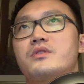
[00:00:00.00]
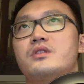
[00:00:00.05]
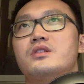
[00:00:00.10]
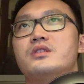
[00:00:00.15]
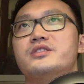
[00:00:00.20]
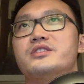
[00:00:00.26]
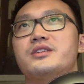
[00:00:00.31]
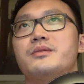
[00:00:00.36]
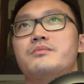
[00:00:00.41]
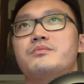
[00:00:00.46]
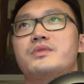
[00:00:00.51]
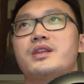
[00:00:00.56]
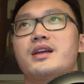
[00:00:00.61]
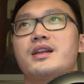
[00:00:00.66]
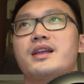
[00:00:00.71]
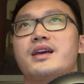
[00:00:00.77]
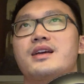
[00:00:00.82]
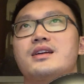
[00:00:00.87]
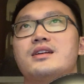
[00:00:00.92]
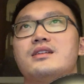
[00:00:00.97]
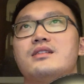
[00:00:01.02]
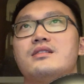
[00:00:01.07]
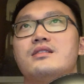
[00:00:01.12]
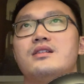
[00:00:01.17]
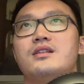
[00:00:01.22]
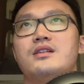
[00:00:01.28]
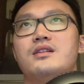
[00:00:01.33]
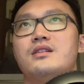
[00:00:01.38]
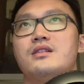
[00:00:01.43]
It's something like
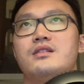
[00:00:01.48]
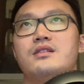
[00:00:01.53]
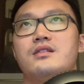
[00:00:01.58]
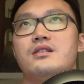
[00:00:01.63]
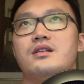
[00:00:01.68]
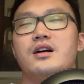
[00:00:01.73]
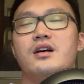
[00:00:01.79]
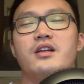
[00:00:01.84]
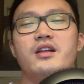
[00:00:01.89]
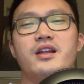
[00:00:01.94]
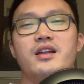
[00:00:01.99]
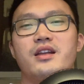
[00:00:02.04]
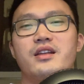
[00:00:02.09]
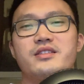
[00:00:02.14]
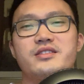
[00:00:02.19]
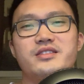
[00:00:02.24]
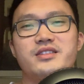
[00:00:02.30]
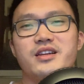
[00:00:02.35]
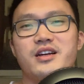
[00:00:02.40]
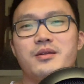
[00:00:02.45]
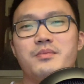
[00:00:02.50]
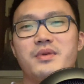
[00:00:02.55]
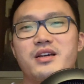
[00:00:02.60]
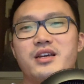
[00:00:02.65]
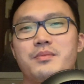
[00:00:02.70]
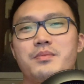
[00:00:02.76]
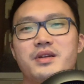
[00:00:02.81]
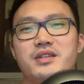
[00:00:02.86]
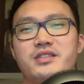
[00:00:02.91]
it's like a
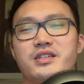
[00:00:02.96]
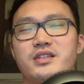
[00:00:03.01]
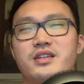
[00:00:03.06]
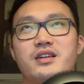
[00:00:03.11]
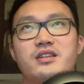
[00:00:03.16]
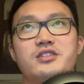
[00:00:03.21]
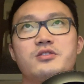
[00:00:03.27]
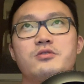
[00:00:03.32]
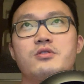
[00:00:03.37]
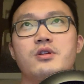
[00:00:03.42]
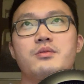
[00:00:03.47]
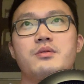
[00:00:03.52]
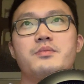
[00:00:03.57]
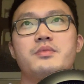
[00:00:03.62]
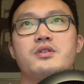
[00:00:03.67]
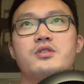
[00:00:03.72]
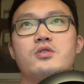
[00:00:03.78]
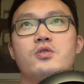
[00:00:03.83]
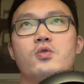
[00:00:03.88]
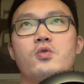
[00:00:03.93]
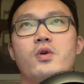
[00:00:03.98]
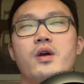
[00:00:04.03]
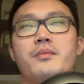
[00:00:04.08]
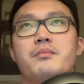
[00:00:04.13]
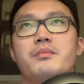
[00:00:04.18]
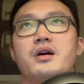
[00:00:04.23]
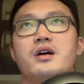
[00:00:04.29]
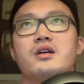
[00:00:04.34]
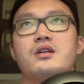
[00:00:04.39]
marketplace, I guess, where people go
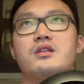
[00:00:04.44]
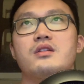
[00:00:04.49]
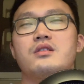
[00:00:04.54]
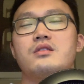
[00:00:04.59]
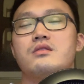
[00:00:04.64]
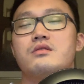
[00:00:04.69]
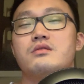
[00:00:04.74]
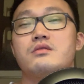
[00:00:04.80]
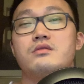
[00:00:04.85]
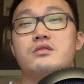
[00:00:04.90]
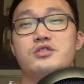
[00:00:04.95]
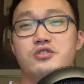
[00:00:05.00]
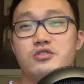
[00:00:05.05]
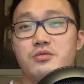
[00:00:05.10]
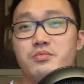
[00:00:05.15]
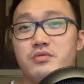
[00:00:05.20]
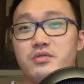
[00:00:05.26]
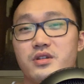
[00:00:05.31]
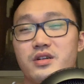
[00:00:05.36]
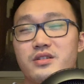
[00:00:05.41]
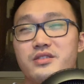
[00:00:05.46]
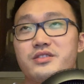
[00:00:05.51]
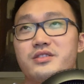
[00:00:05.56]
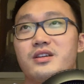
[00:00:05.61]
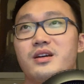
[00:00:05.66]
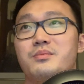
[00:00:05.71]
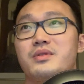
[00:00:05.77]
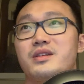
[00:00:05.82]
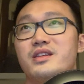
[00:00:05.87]
and buy digital products,
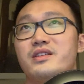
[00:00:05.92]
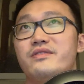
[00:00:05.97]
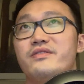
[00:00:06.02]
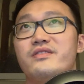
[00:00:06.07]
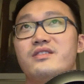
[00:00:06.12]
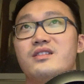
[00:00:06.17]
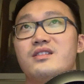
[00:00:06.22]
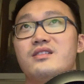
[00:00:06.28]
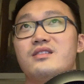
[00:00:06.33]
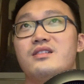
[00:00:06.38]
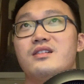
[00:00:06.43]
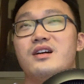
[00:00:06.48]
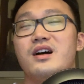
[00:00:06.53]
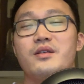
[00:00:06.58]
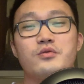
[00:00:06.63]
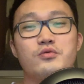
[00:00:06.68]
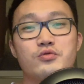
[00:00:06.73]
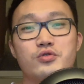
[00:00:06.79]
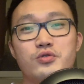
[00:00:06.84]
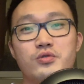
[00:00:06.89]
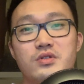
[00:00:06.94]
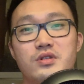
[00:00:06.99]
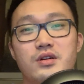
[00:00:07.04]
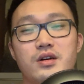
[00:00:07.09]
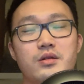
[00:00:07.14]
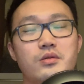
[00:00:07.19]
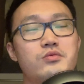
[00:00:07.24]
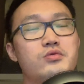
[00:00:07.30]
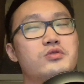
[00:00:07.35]
I believe. I'm not too sure
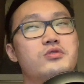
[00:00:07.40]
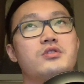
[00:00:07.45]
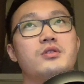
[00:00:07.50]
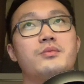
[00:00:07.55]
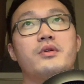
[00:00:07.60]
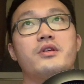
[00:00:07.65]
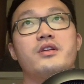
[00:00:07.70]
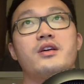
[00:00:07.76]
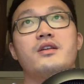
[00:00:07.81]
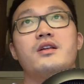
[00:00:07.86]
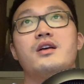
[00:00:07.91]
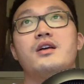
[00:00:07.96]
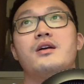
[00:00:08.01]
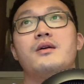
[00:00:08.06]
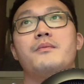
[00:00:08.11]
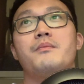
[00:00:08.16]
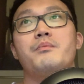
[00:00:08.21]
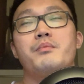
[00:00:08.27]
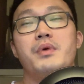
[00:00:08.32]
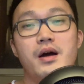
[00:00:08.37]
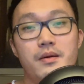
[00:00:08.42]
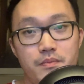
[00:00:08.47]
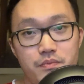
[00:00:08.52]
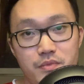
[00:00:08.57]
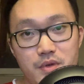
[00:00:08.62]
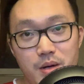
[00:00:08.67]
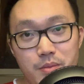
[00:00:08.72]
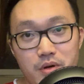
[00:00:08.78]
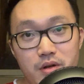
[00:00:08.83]
about that. But
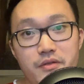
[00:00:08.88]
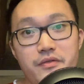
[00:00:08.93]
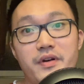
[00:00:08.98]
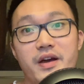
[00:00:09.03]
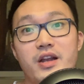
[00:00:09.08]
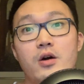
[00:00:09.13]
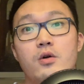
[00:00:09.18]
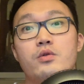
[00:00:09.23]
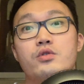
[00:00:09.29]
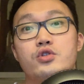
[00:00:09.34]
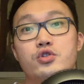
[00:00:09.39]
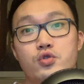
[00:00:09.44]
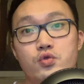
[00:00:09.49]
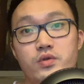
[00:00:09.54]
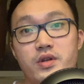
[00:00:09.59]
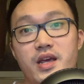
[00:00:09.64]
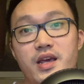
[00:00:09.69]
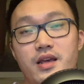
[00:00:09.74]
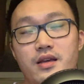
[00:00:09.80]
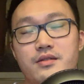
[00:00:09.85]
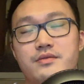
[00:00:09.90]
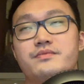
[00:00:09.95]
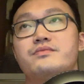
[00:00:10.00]
I'm gonna find out today.